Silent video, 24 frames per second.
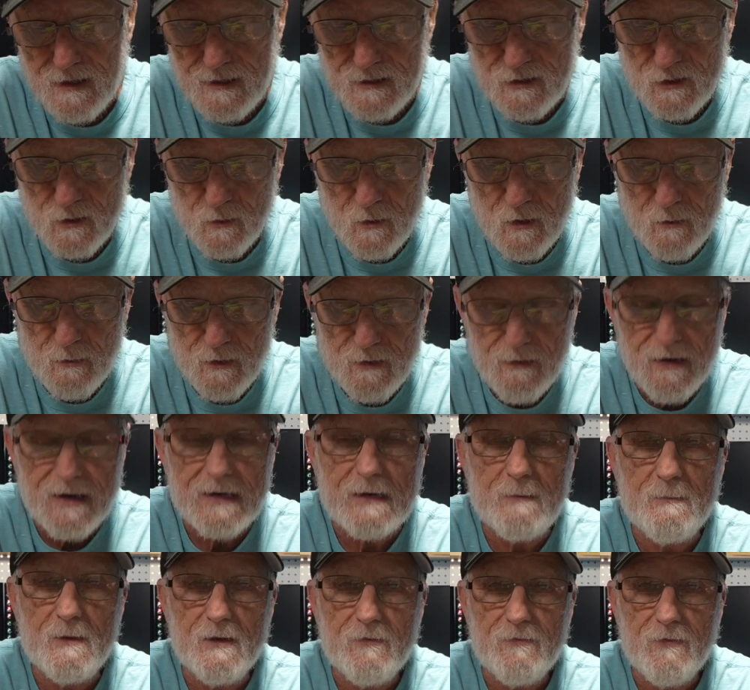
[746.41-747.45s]
It's the one we
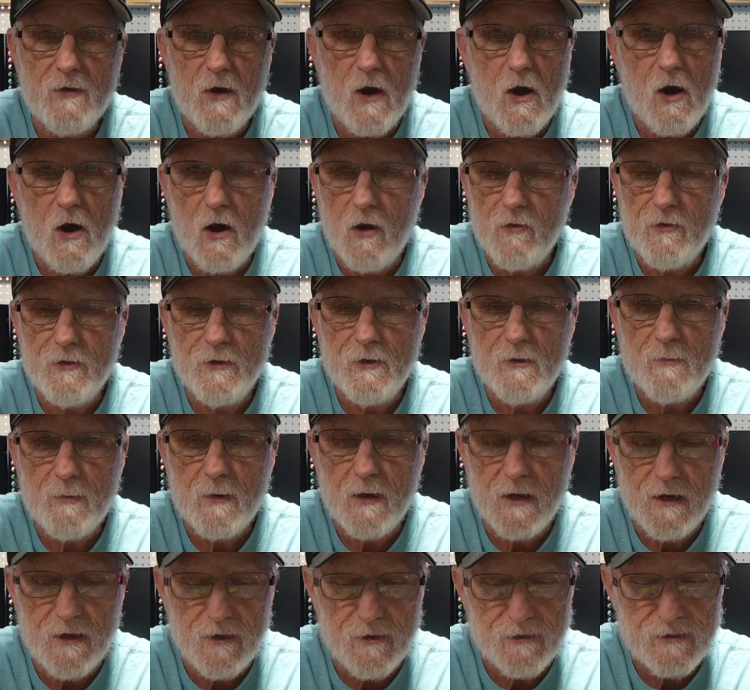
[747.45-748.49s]
recommend for all the new
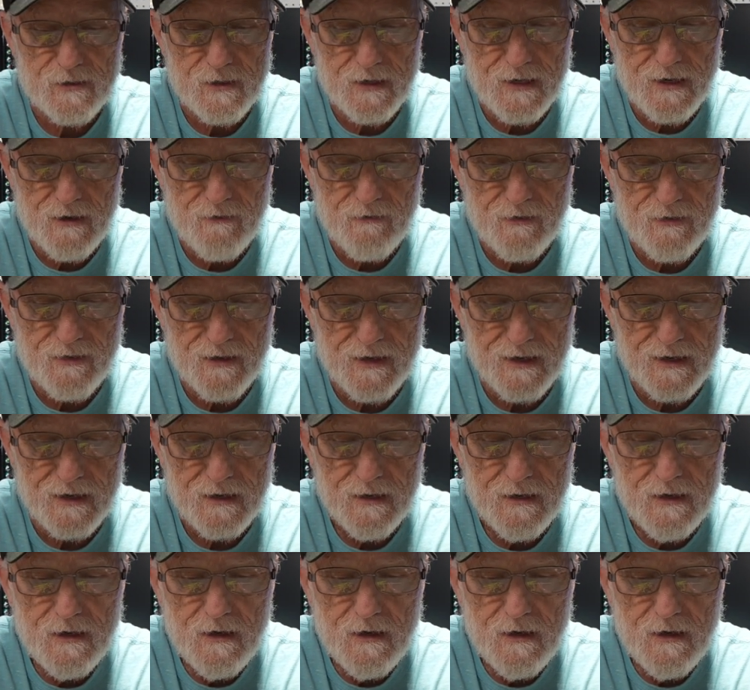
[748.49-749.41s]
players and everything.